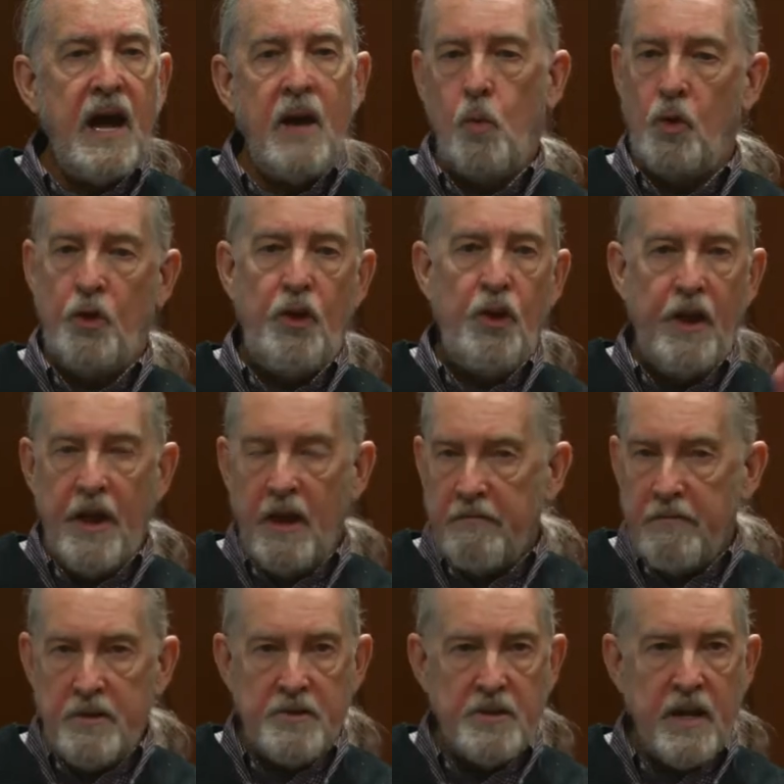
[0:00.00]
will
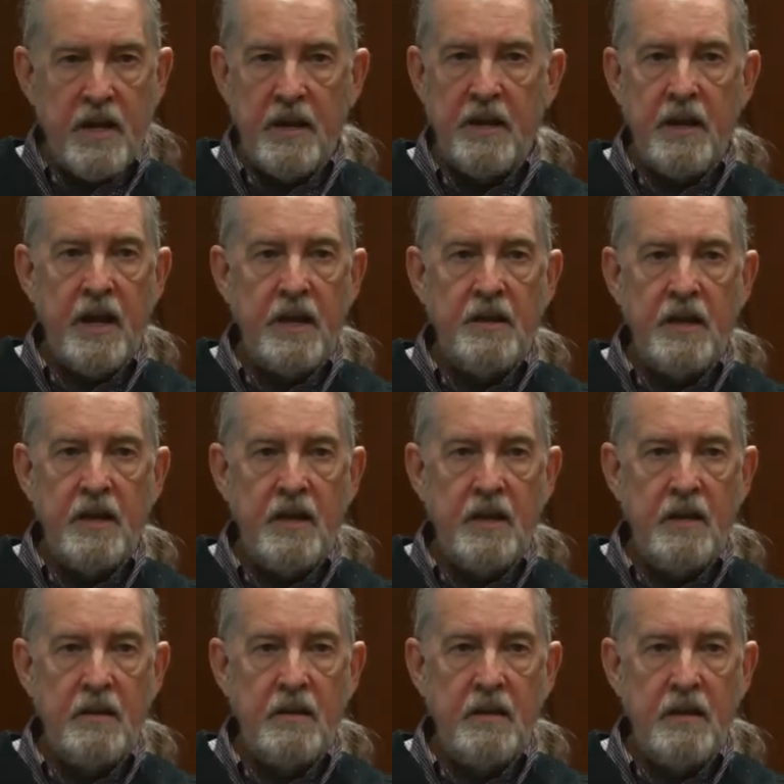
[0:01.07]
never check an ID,
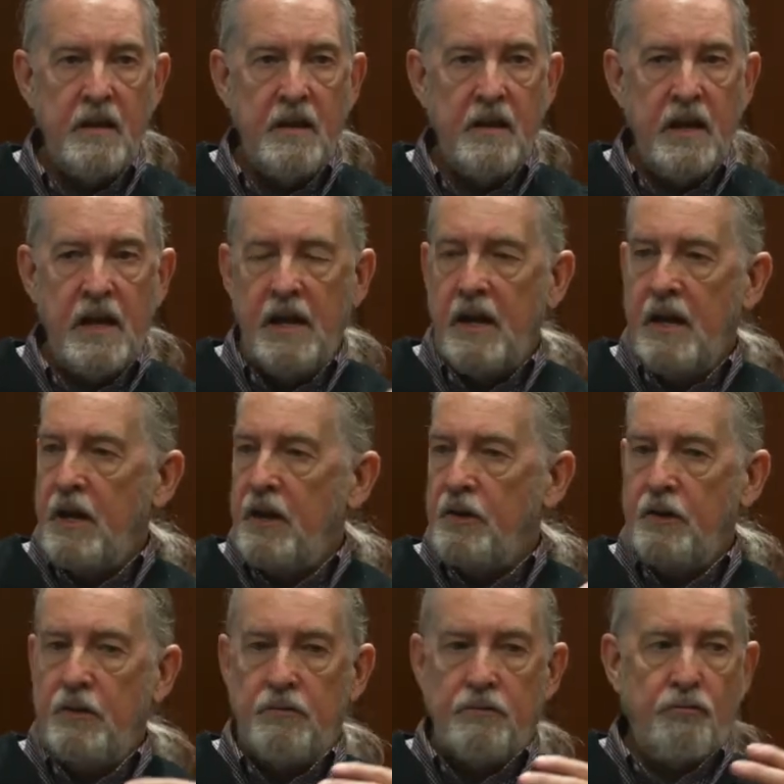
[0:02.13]

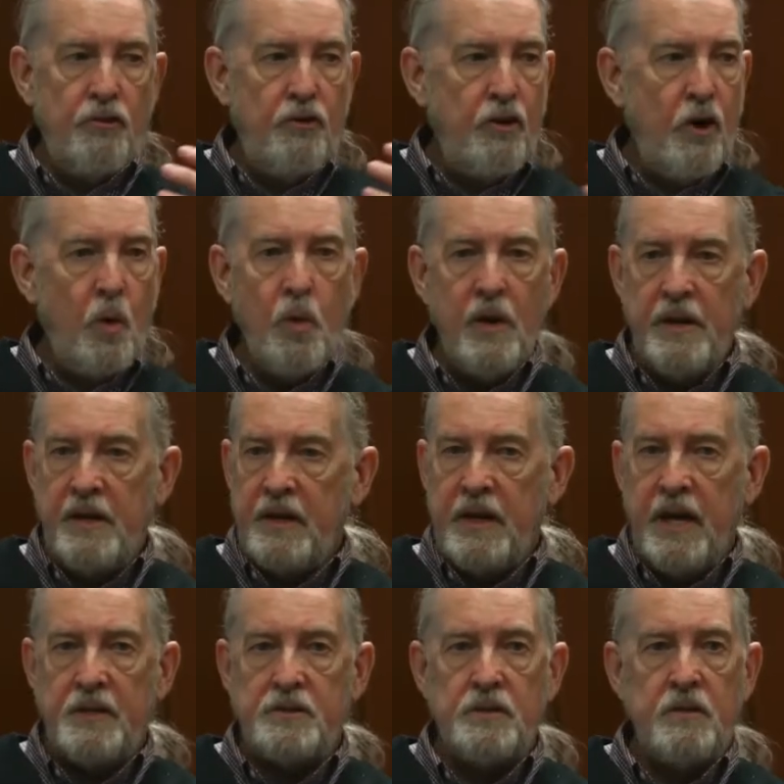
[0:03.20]
no
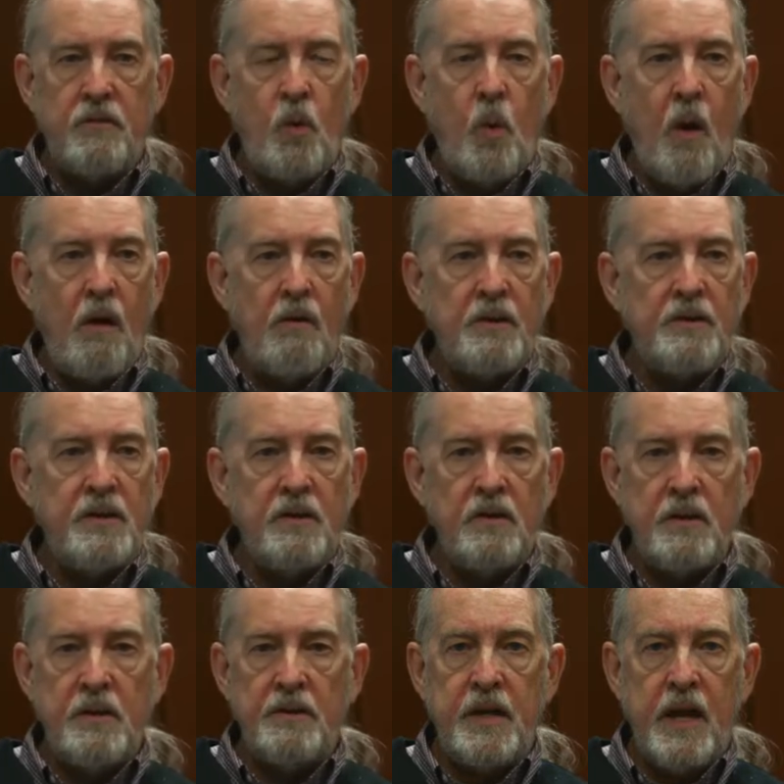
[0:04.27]
indication of quality or
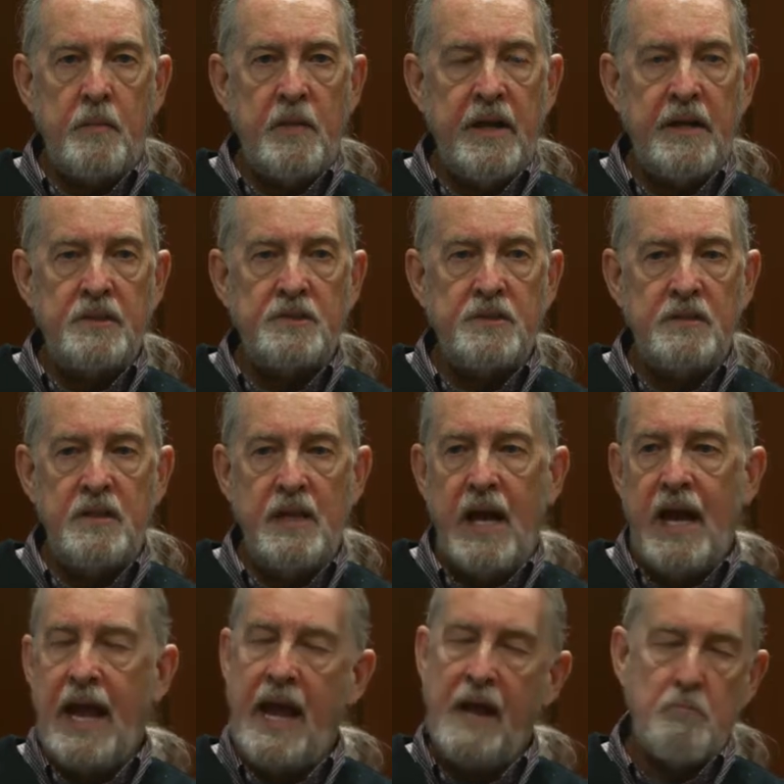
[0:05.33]
contamination,
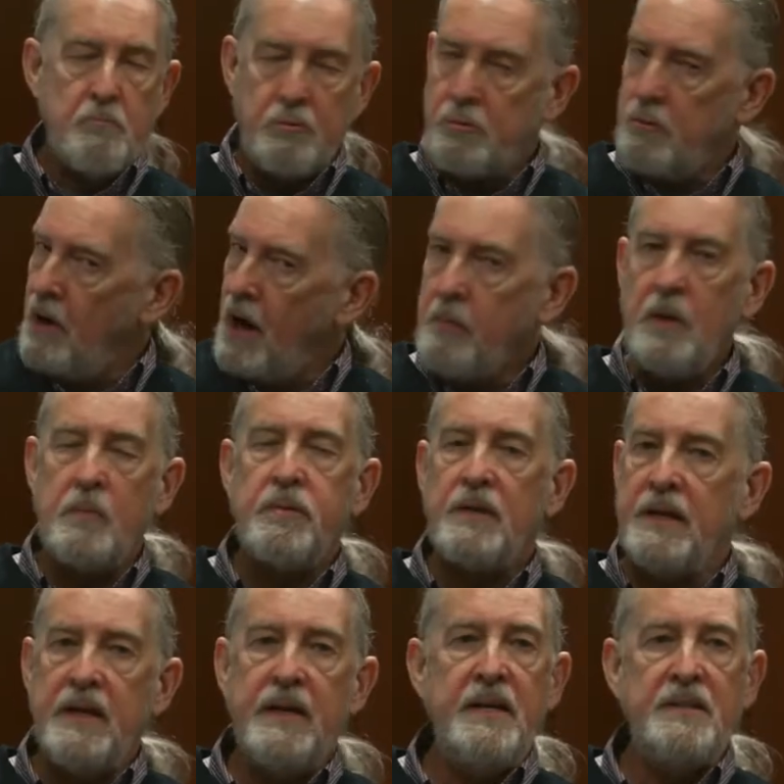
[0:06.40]
and
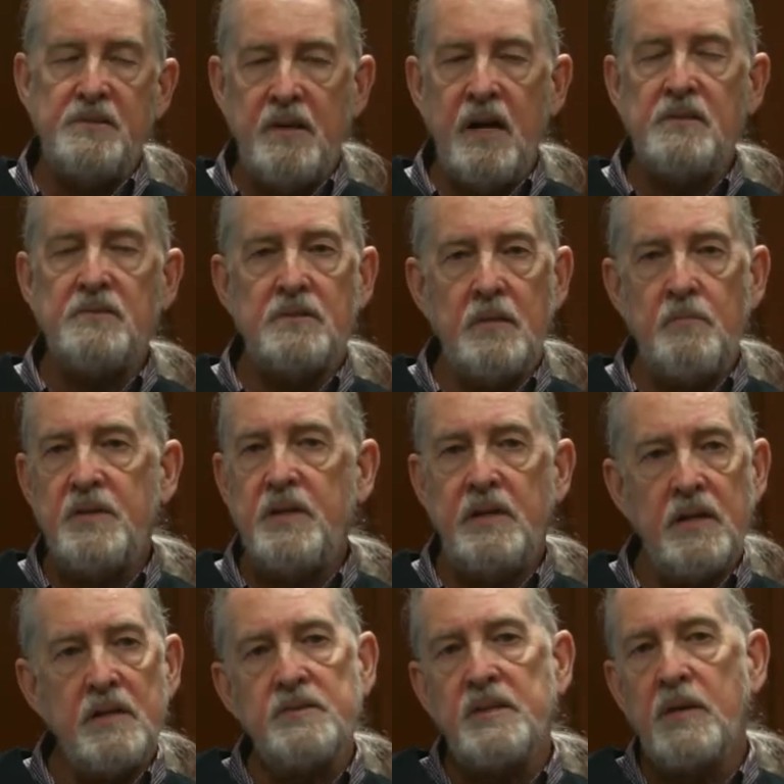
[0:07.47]
probably he's got something
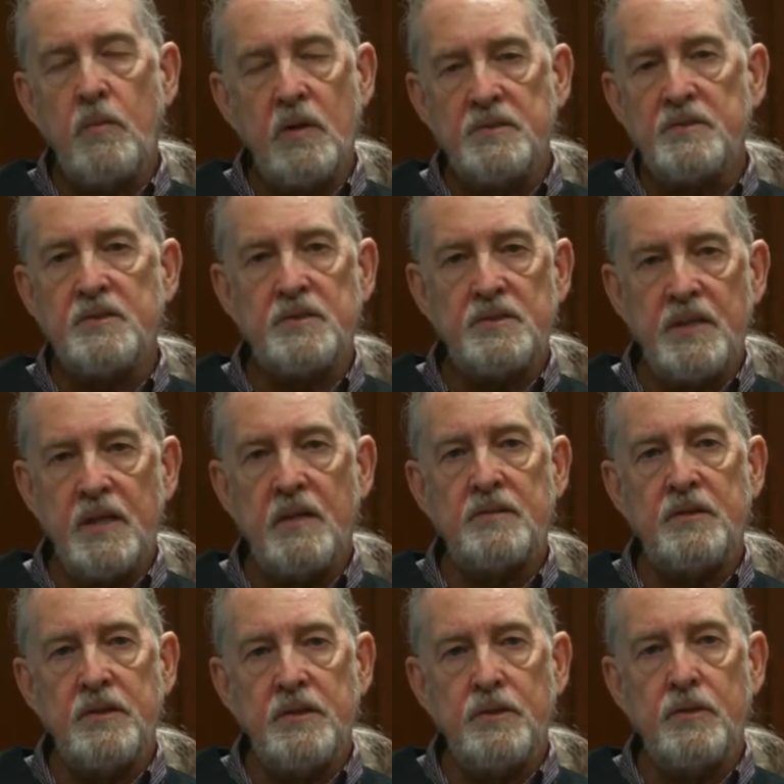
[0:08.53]
else he wants to sell
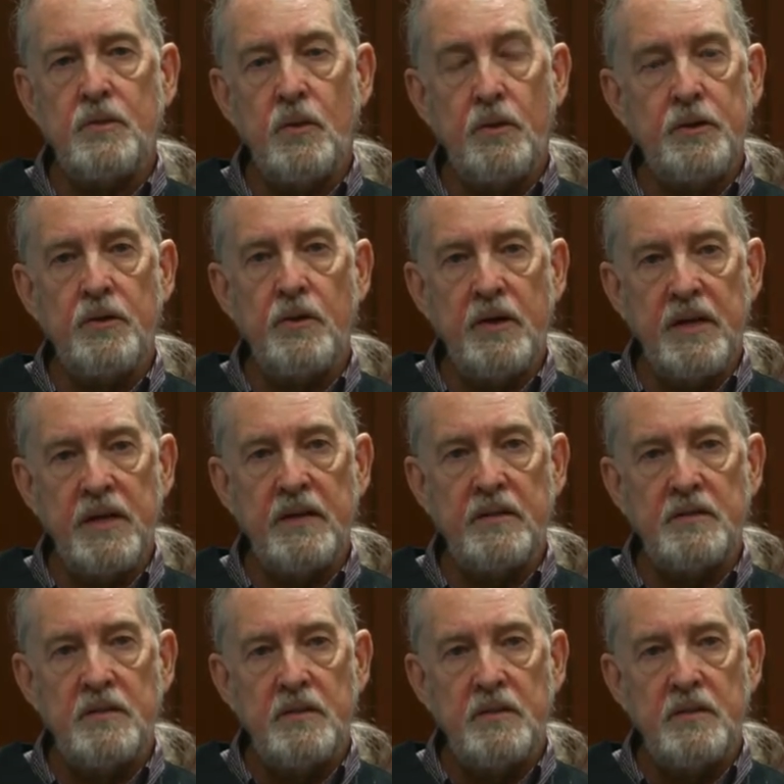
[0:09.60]
to you or your kid.